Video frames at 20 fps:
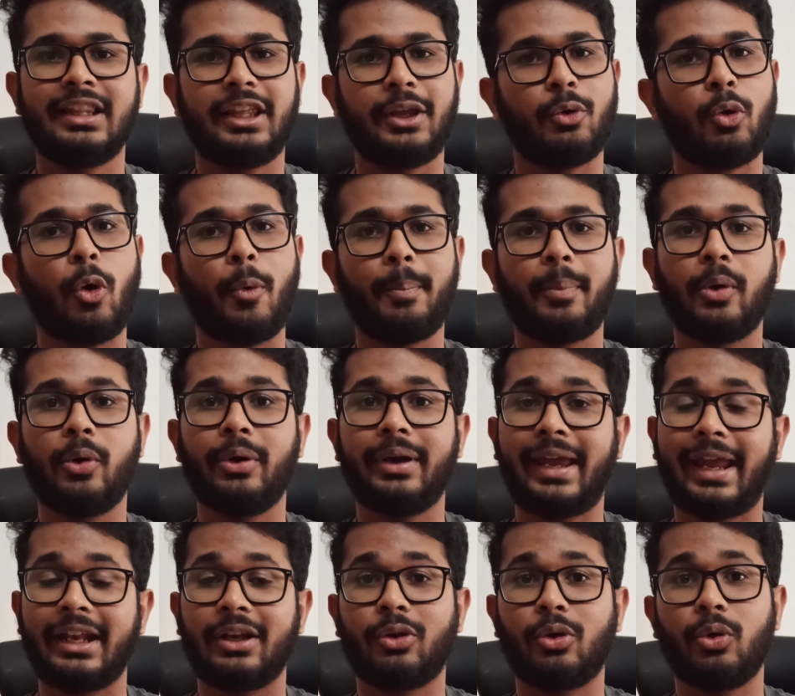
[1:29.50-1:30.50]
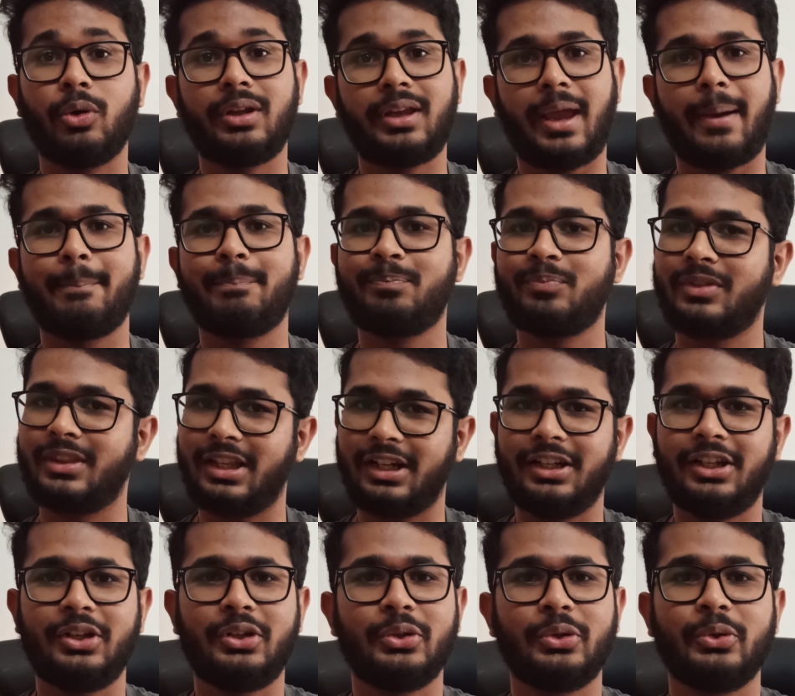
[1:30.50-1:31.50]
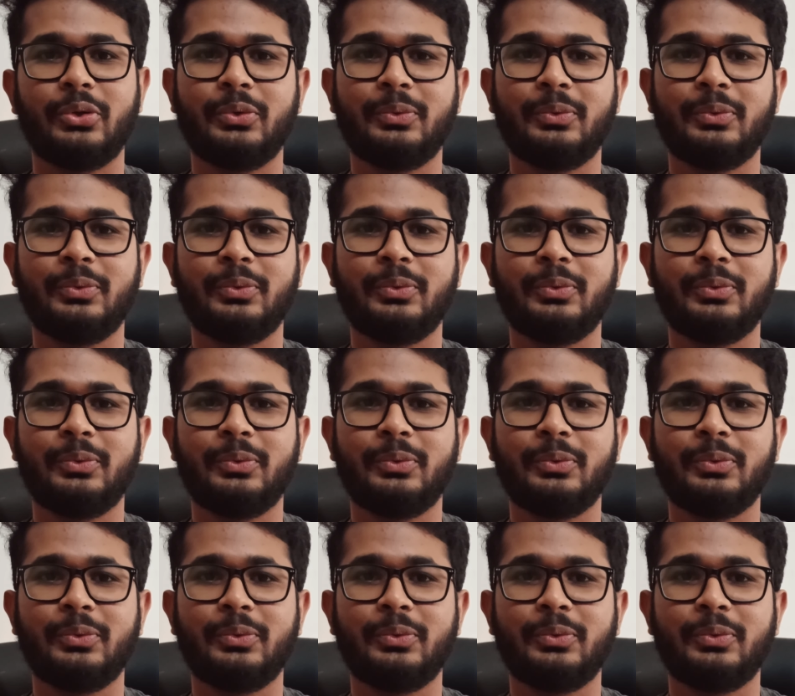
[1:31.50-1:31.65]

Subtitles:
Oppo Enco M32.